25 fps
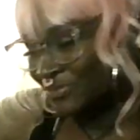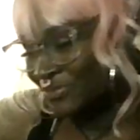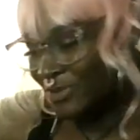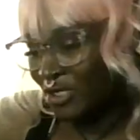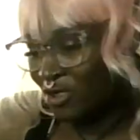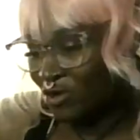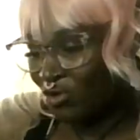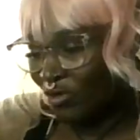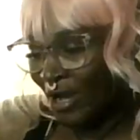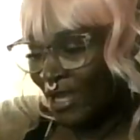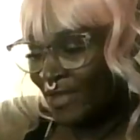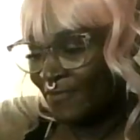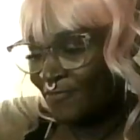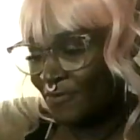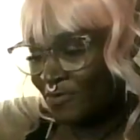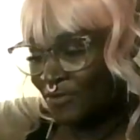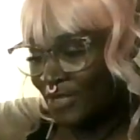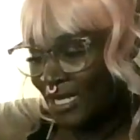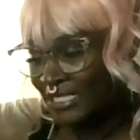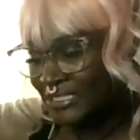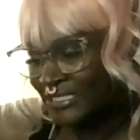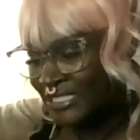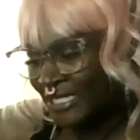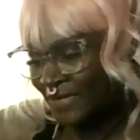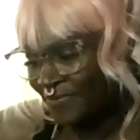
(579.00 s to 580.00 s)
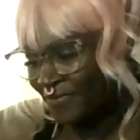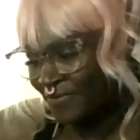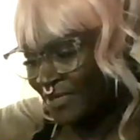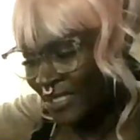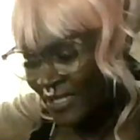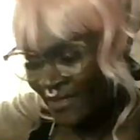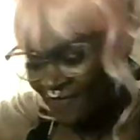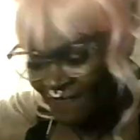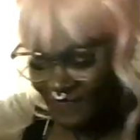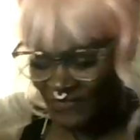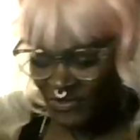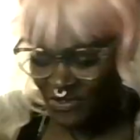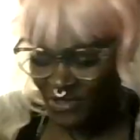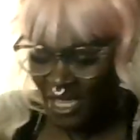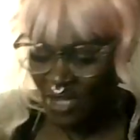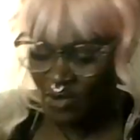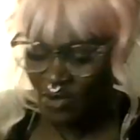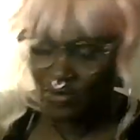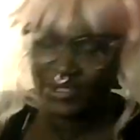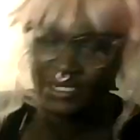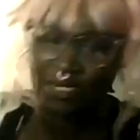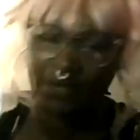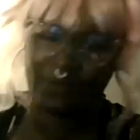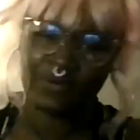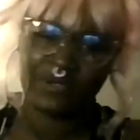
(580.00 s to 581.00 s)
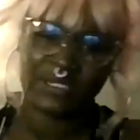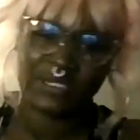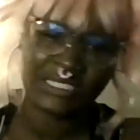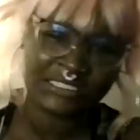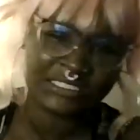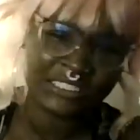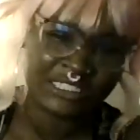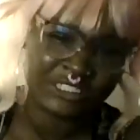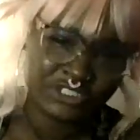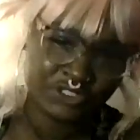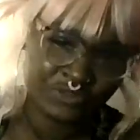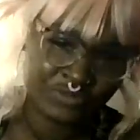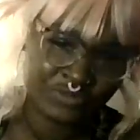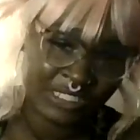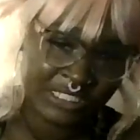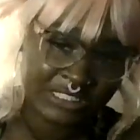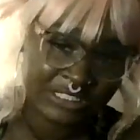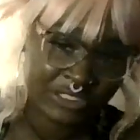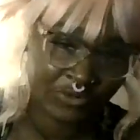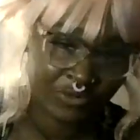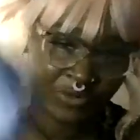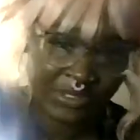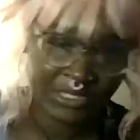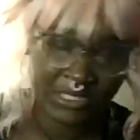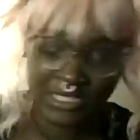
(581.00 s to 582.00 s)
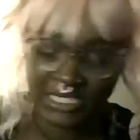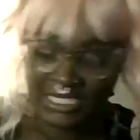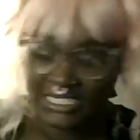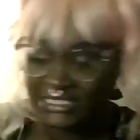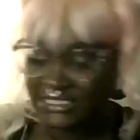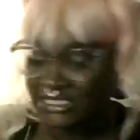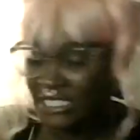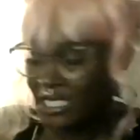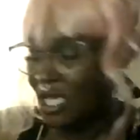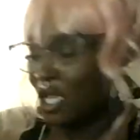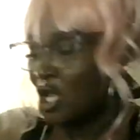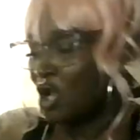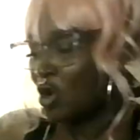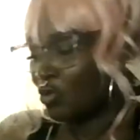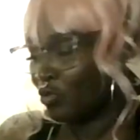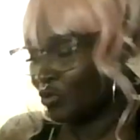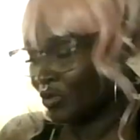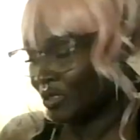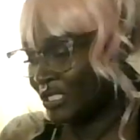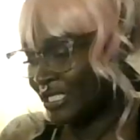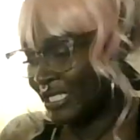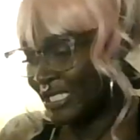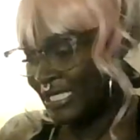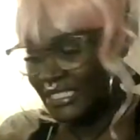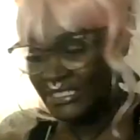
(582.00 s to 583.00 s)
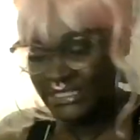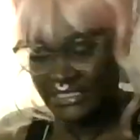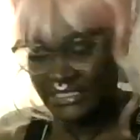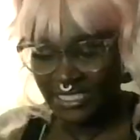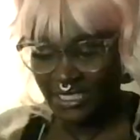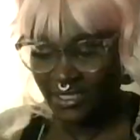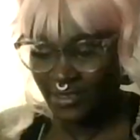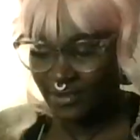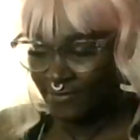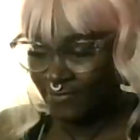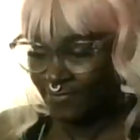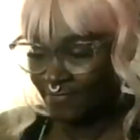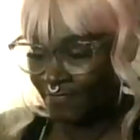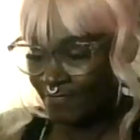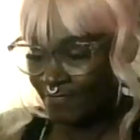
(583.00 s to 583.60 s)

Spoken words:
be grateful. I definitely feel like whatever it is that you need to release, release it.